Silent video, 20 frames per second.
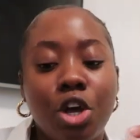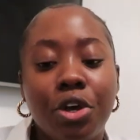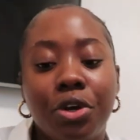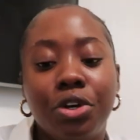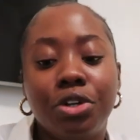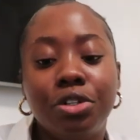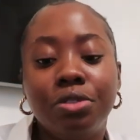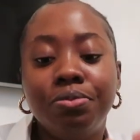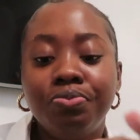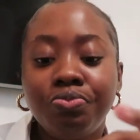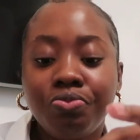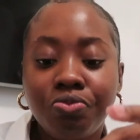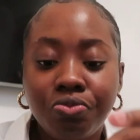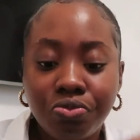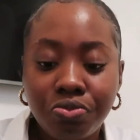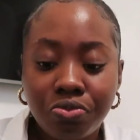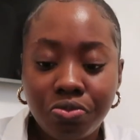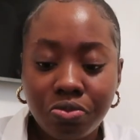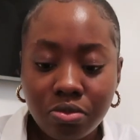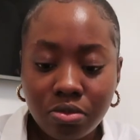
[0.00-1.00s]
So good.
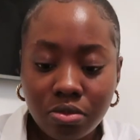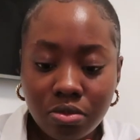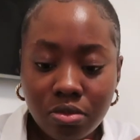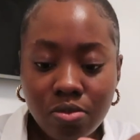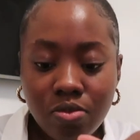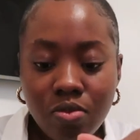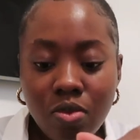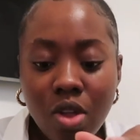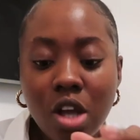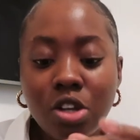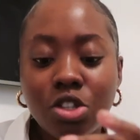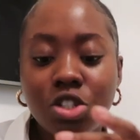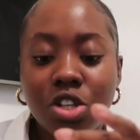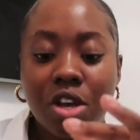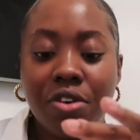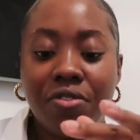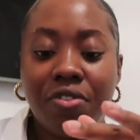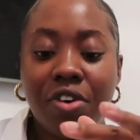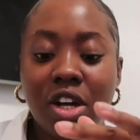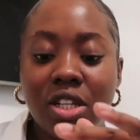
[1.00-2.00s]

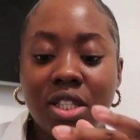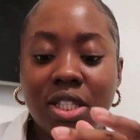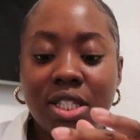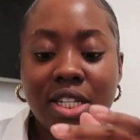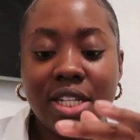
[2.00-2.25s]
So far